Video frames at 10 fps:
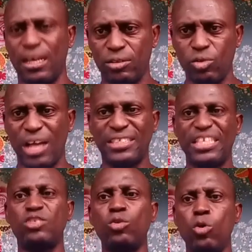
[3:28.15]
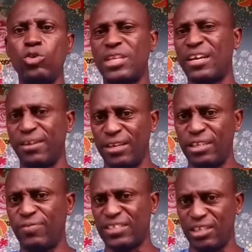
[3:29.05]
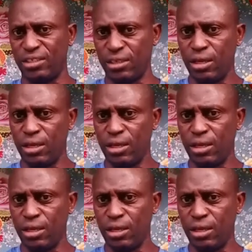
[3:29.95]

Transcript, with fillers: to access loans and credit facility